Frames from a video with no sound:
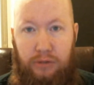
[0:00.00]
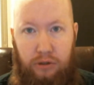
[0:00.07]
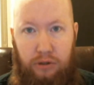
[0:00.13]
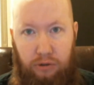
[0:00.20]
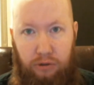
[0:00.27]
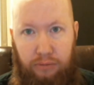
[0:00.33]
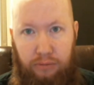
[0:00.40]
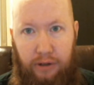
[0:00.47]

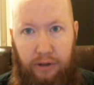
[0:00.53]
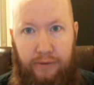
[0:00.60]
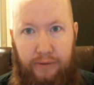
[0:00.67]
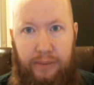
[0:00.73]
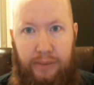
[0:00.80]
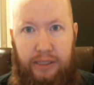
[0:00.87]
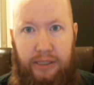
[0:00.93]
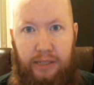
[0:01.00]
2 of
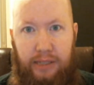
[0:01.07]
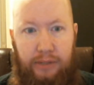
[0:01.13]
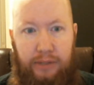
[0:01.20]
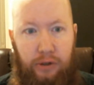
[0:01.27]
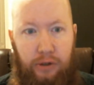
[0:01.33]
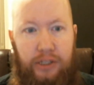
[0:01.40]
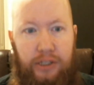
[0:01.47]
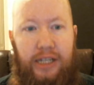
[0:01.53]
them being the same
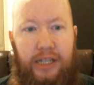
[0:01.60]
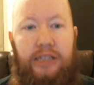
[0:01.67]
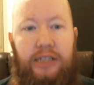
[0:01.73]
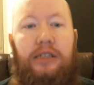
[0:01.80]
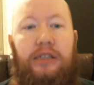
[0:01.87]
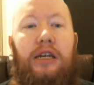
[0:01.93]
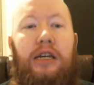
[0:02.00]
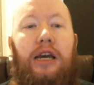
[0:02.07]
creature. That is,